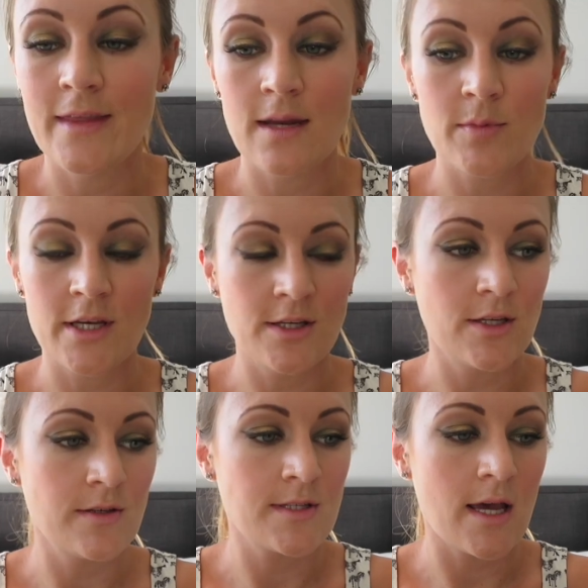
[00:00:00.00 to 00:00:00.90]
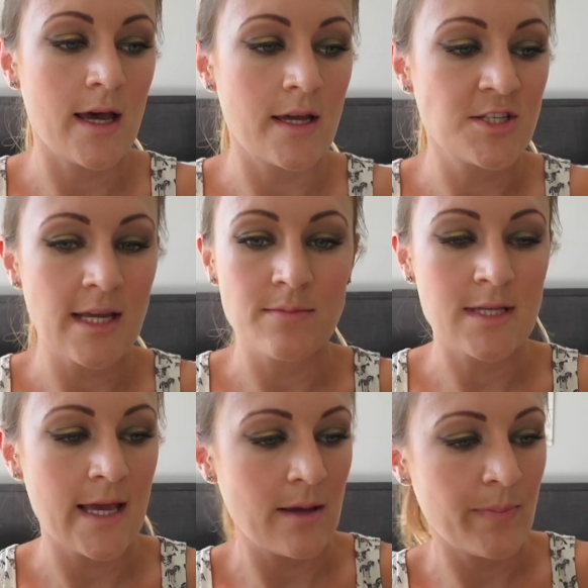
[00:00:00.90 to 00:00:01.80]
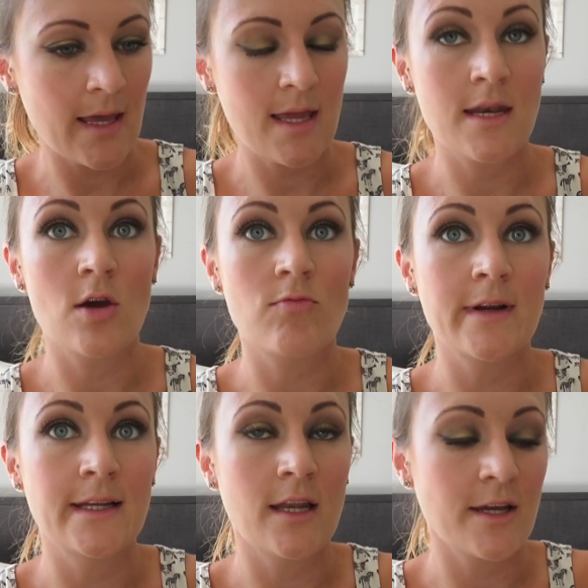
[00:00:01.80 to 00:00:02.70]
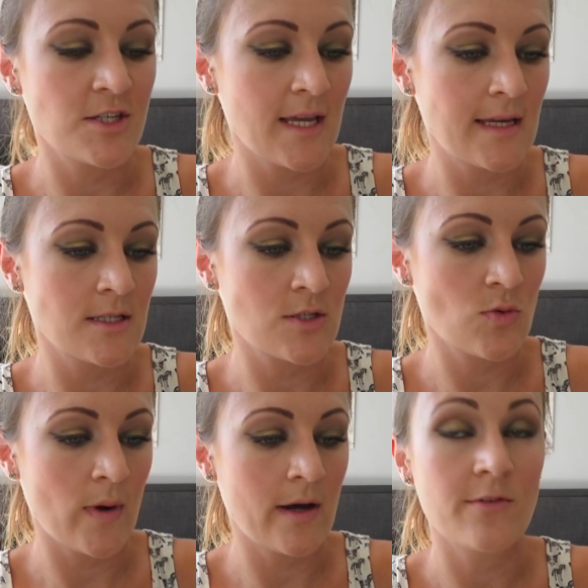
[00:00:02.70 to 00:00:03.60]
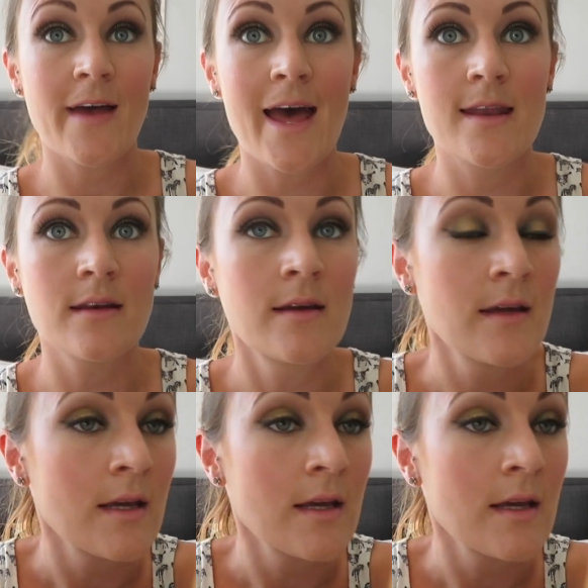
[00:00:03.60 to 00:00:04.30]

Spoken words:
then I'm going to use a Shape Tape in a really light shade, 12N,